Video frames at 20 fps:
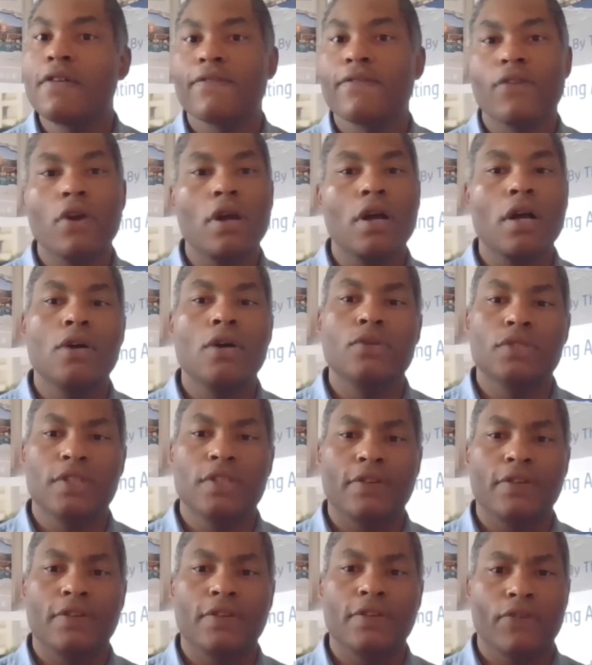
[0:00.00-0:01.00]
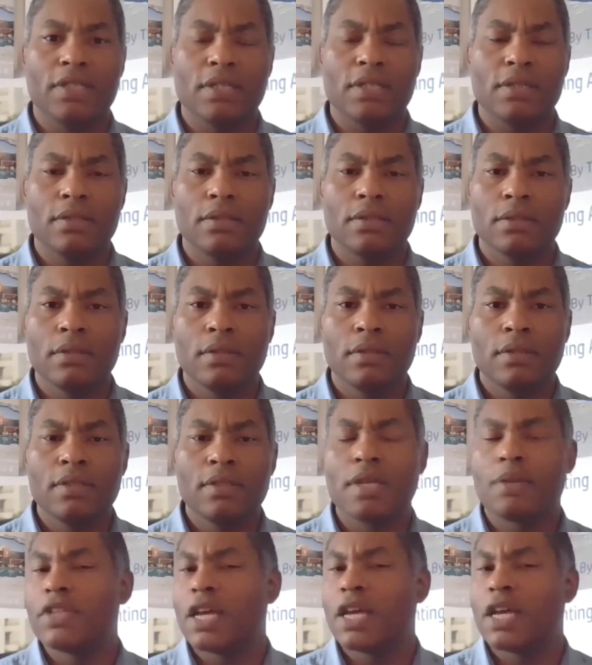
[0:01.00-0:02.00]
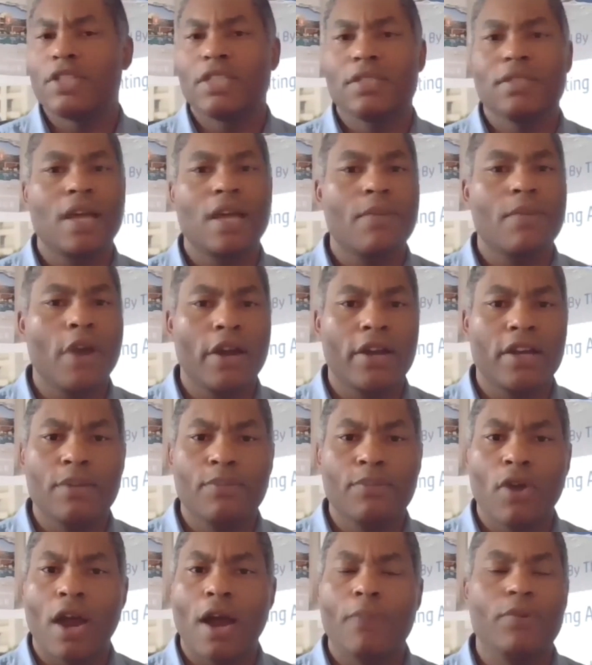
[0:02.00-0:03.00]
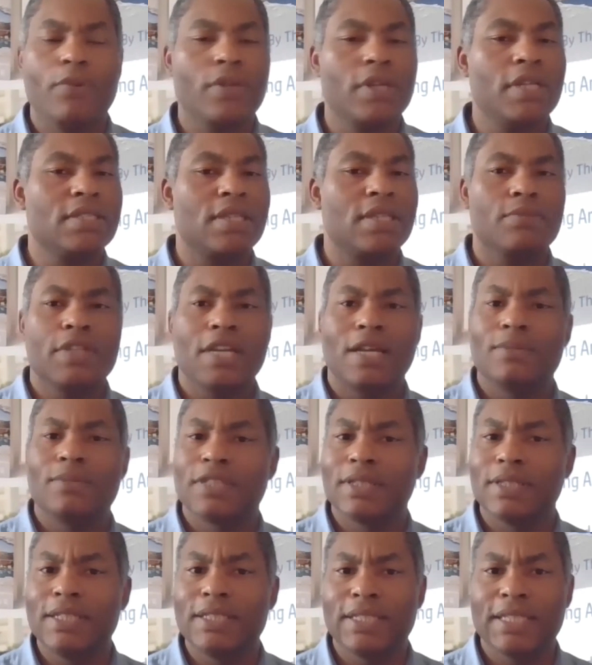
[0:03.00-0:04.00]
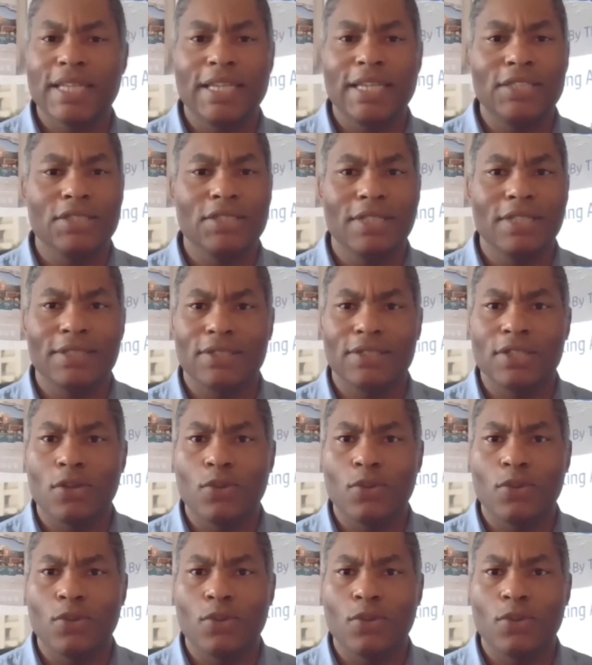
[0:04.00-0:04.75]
for a host of reasons. Sometimes it's not marketed properly. Sometimes the leasing agent doesn't know